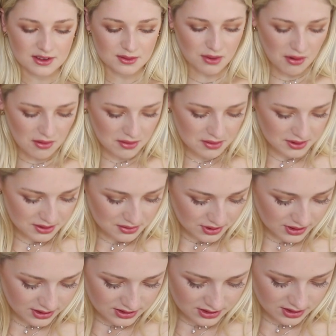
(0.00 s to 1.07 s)
They're probably
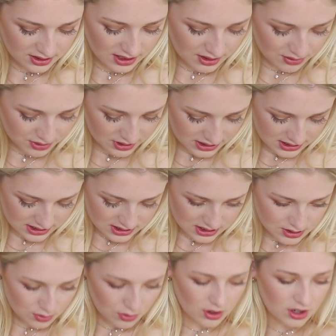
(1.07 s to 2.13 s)
really dirty. I really need
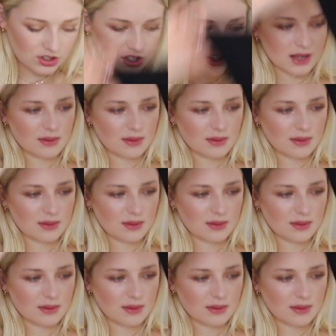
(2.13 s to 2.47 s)
to wash